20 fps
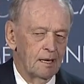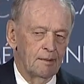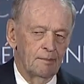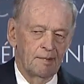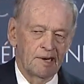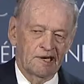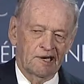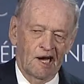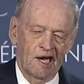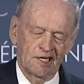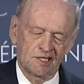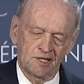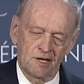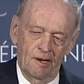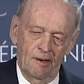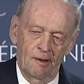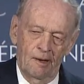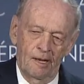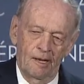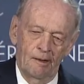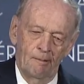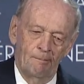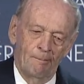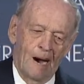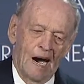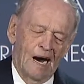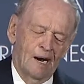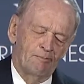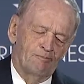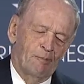Because
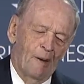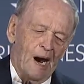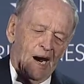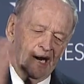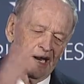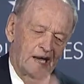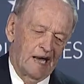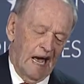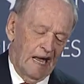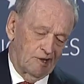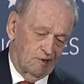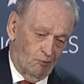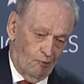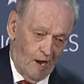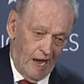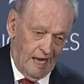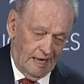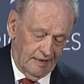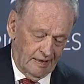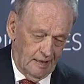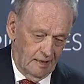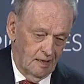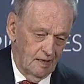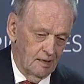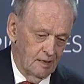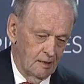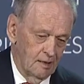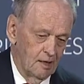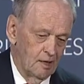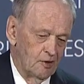my party had ran
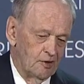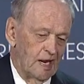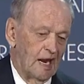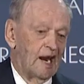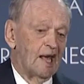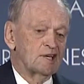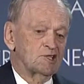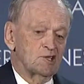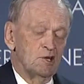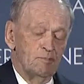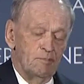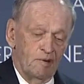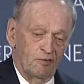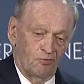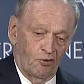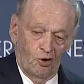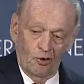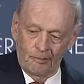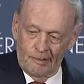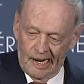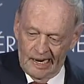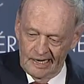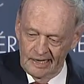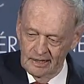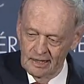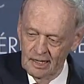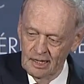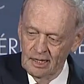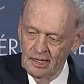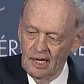an election before mine
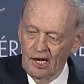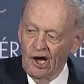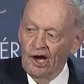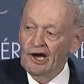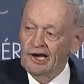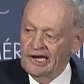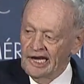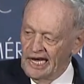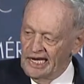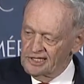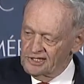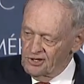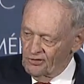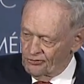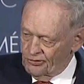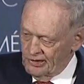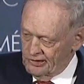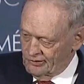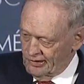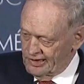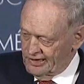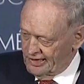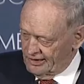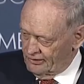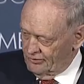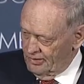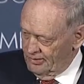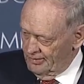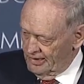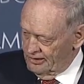against the free trade
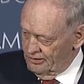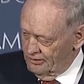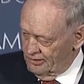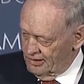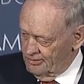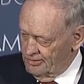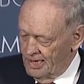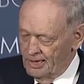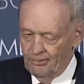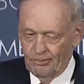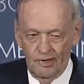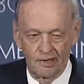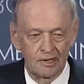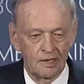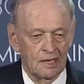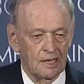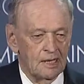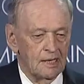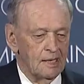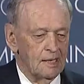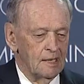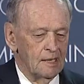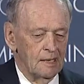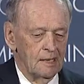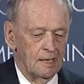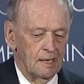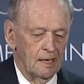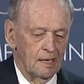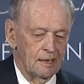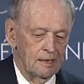agreement, you remember.
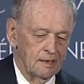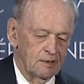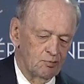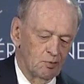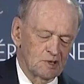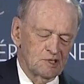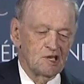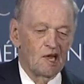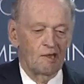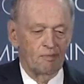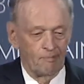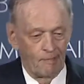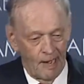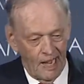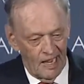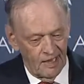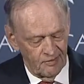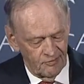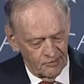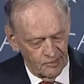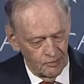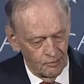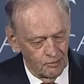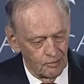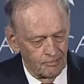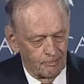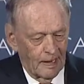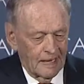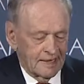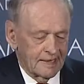It was not my
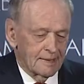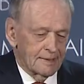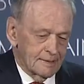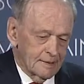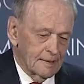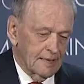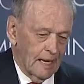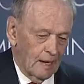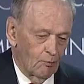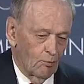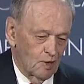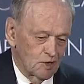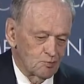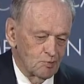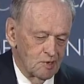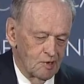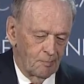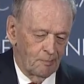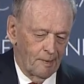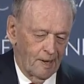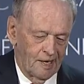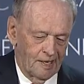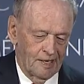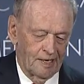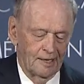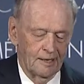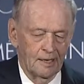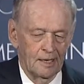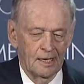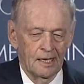view, but I was with the
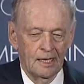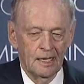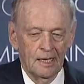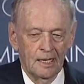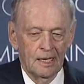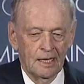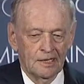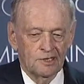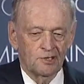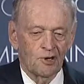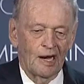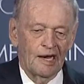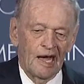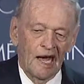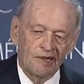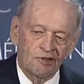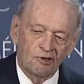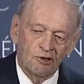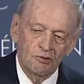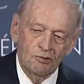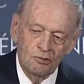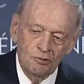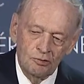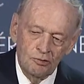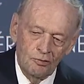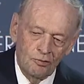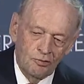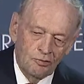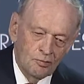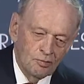party. So I had
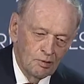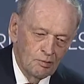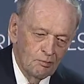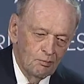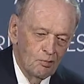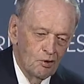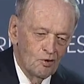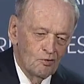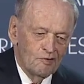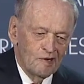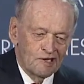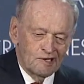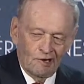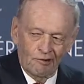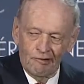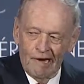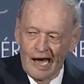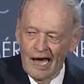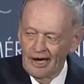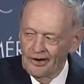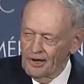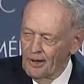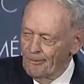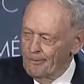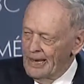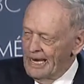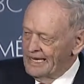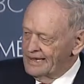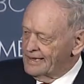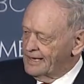to move it around a
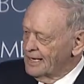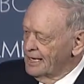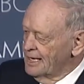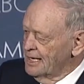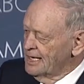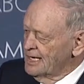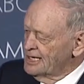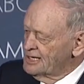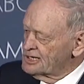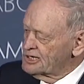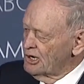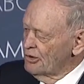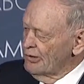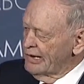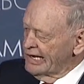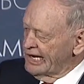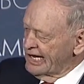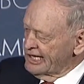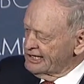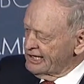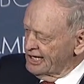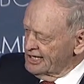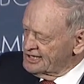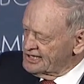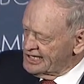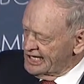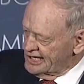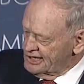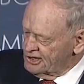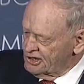bit. So we got
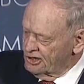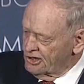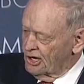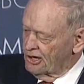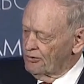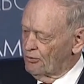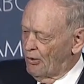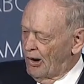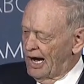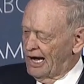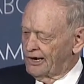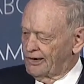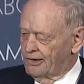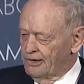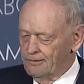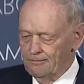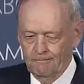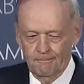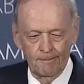concession on water.